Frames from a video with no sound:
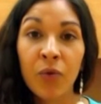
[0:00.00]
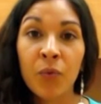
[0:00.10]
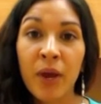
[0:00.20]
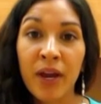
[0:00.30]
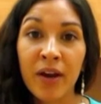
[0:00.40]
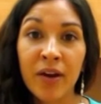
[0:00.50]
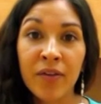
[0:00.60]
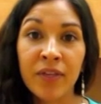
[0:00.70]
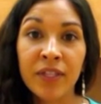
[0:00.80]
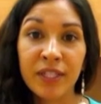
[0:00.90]
where
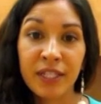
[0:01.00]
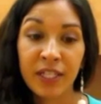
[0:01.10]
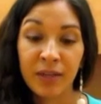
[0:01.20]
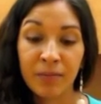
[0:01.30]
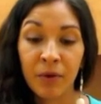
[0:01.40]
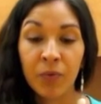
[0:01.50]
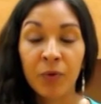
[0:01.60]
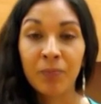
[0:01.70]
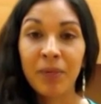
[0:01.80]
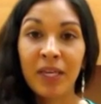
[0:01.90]
the steam
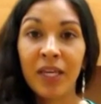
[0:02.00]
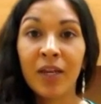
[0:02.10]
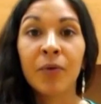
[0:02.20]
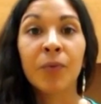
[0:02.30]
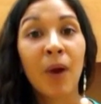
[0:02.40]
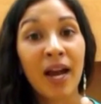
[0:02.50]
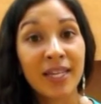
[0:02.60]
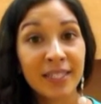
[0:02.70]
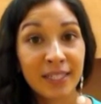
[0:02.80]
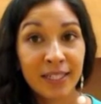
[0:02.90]
will be
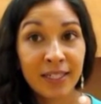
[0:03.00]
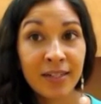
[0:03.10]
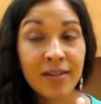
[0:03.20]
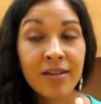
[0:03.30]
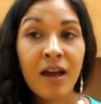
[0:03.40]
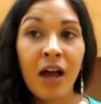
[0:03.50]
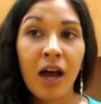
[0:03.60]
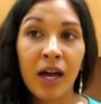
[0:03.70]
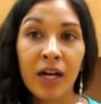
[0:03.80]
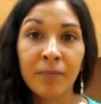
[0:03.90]
rising
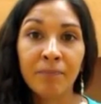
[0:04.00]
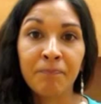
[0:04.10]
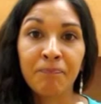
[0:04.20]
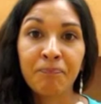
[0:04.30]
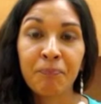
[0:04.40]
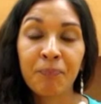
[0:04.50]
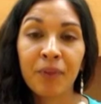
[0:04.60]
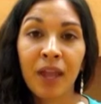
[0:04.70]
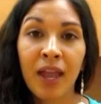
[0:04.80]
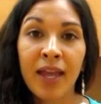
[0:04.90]
um,
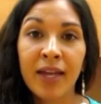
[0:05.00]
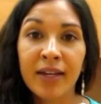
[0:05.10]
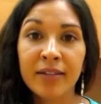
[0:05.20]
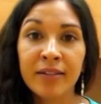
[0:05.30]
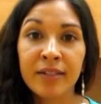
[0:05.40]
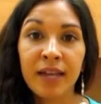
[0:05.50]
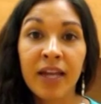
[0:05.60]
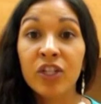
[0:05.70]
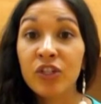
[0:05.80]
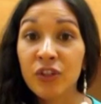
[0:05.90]
and
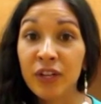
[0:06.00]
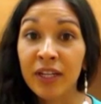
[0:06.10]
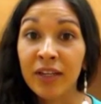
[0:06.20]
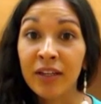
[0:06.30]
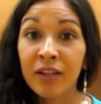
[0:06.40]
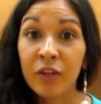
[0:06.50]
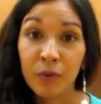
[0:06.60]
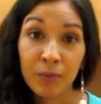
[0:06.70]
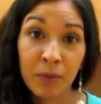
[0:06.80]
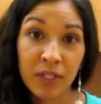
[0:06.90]
entering your
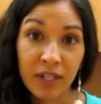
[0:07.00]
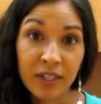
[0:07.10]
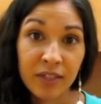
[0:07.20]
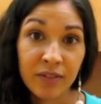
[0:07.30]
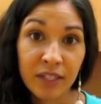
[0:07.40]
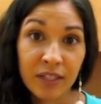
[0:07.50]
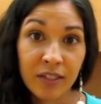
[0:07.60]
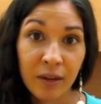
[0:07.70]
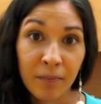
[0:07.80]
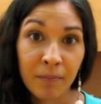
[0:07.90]
reproductive
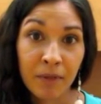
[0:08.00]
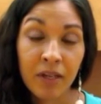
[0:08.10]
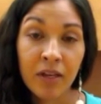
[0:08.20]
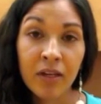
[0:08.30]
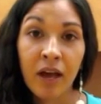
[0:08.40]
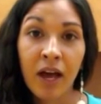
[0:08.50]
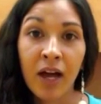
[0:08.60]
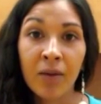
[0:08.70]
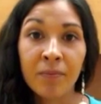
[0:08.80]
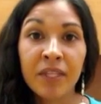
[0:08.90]
system.
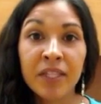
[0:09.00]
Um, the